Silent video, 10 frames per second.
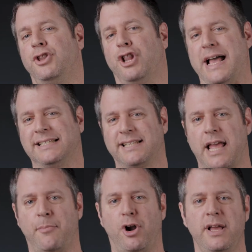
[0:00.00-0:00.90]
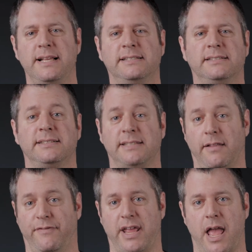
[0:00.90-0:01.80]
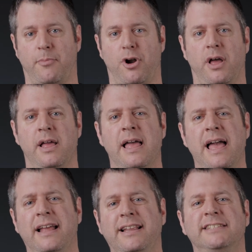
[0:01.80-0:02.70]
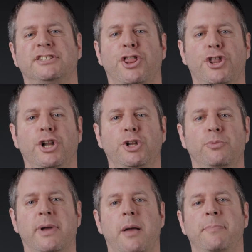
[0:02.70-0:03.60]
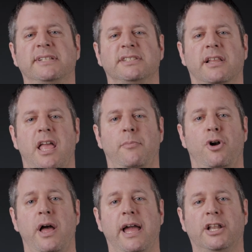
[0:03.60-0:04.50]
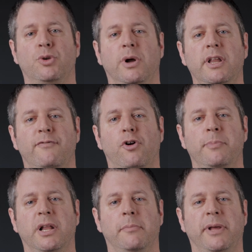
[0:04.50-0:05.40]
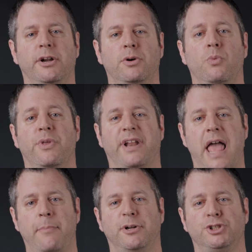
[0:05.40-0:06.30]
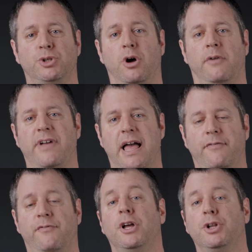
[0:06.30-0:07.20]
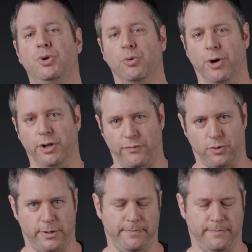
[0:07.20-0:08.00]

The last camera is the selfie camera, and it's a 32 megapixel camera at 24mm with an aperture of f 2.4.